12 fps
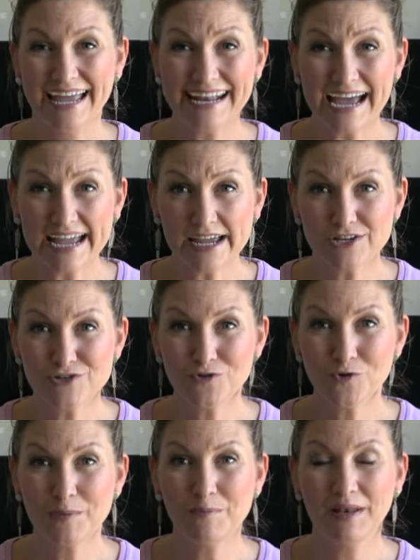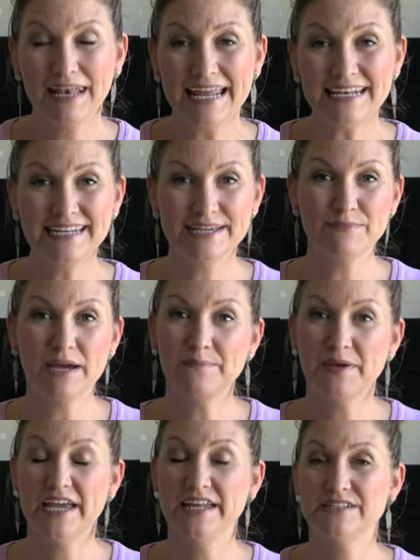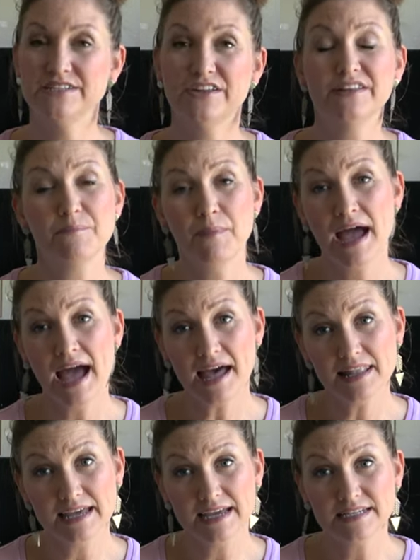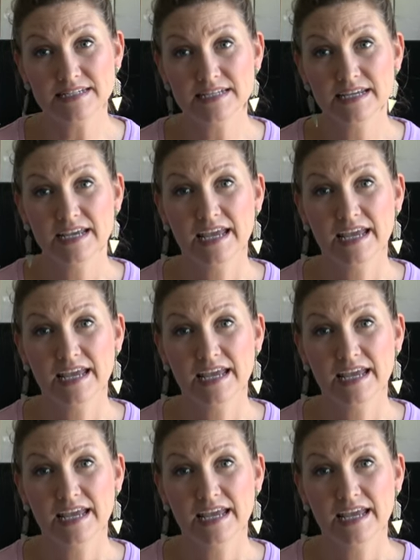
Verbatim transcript: And I enjoy blending my paints on the palette